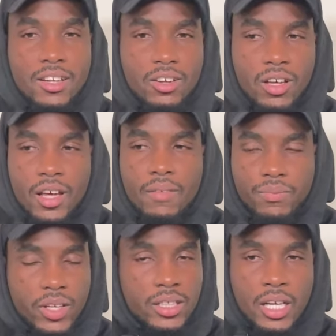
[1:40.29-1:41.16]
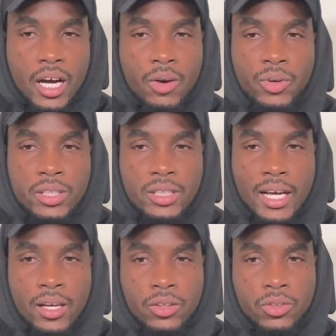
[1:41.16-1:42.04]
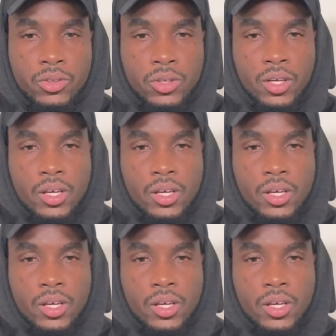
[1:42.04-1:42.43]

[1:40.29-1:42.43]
know there's always that little